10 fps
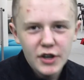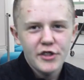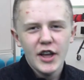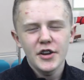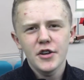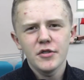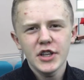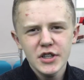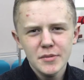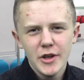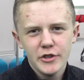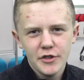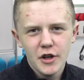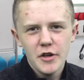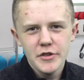On a side note, Elon Musk
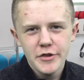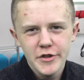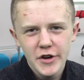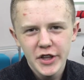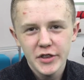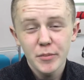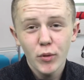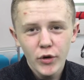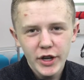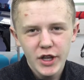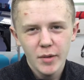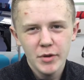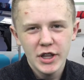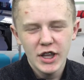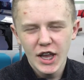has also started The Boring
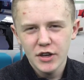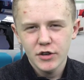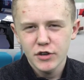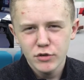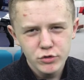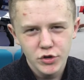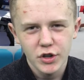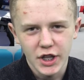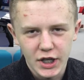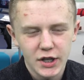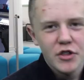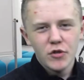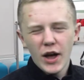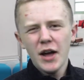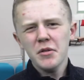Company and Neuralink.
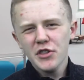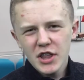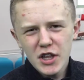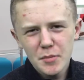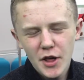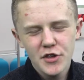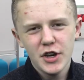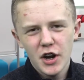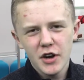So how is Elon Musk an